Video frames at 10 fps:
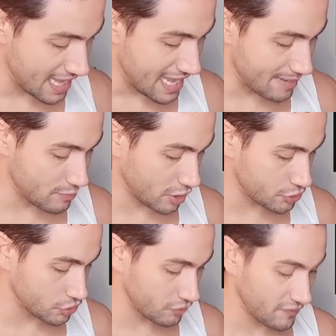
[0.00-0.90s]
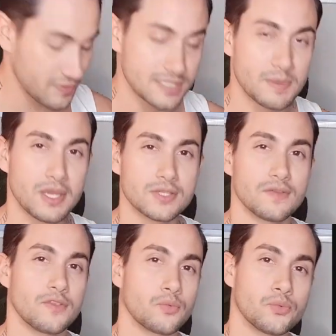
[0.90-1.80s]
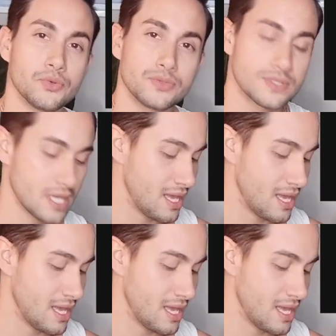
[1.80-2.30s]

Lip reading: I'm not sure if it's because of the roots.